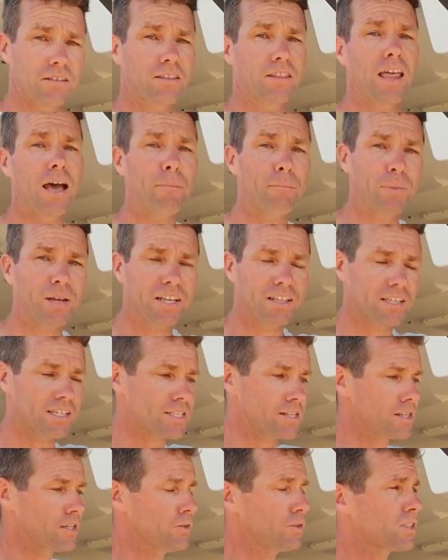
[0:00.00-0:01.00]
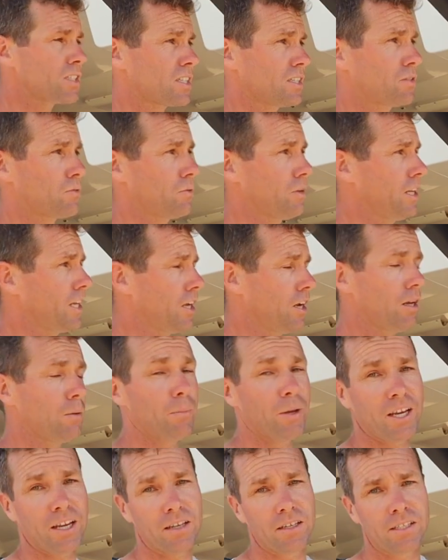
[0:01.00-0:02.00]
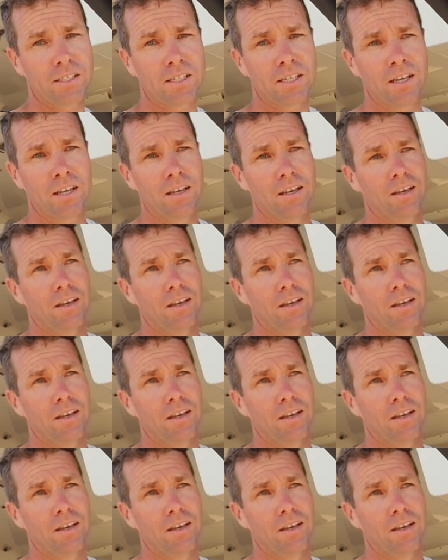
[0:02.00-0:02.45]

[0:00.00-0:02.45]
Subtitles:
them being this loose is really good because